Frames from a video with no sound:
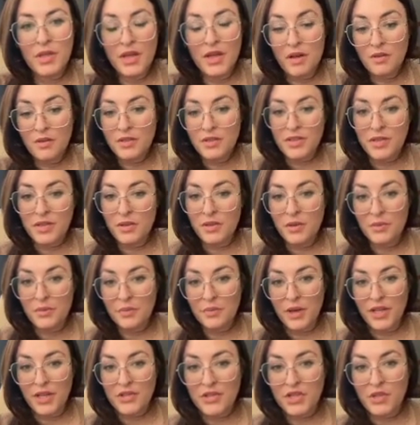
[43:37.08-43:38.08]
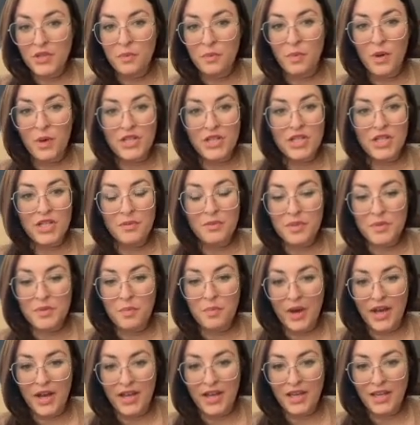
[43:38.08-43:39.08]
do you know what she was
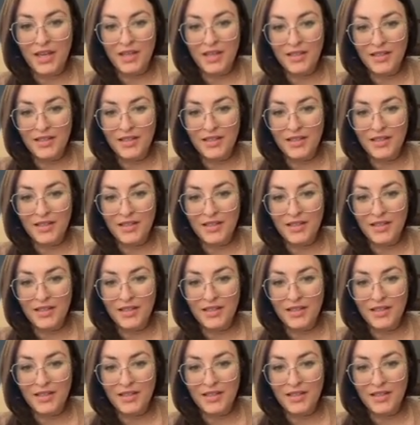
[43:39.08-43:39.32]
buying?